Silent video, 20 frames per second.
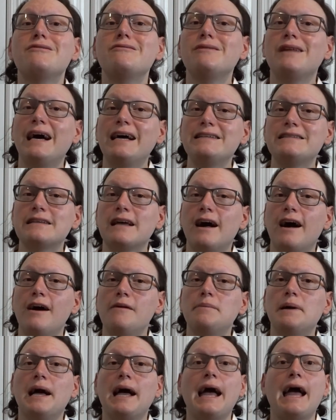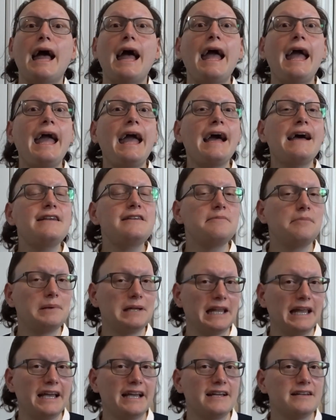lights up and
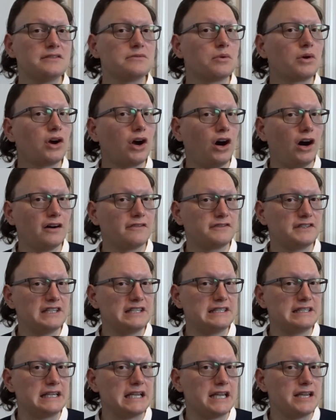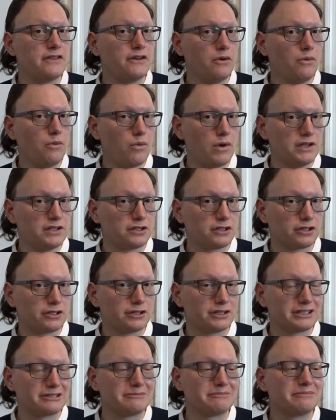plays We're Off to See the
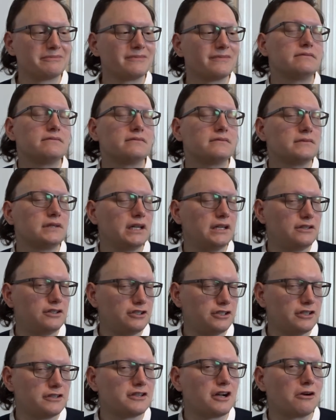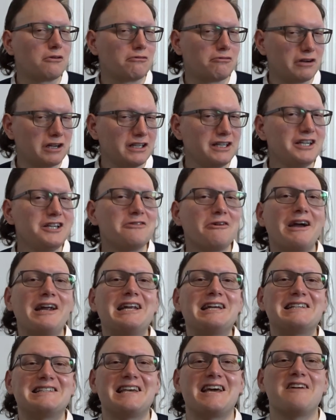Wizard. It's just a really great
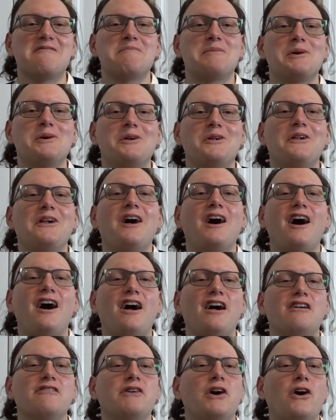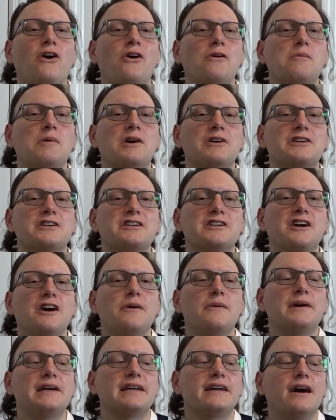example of Hallmark
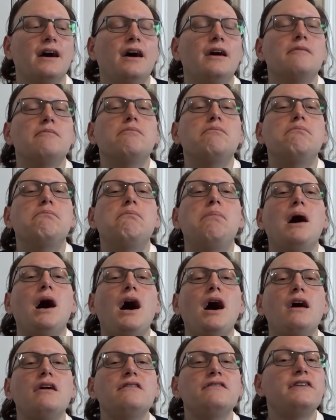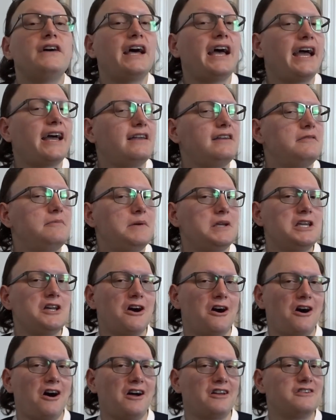going above and
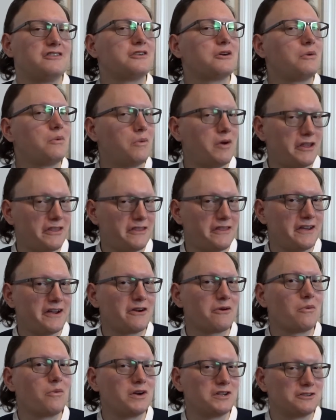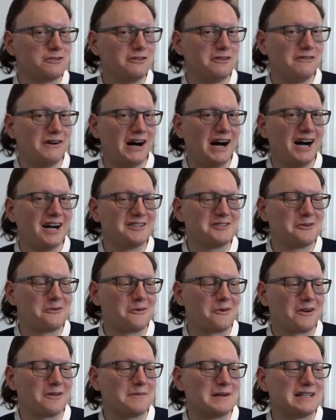beyond with their Wizard of Oz
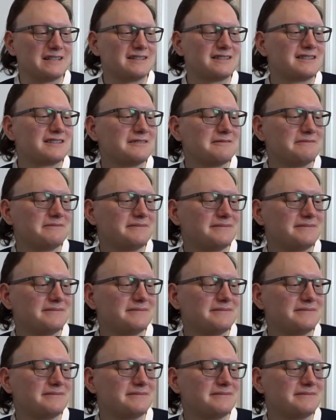ornaments.